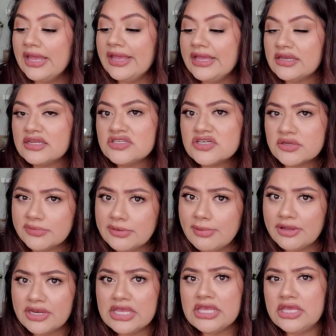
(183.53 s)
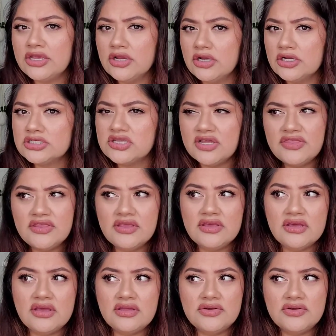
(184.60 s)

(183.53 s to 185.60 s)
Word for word: And it took me about a year. So I think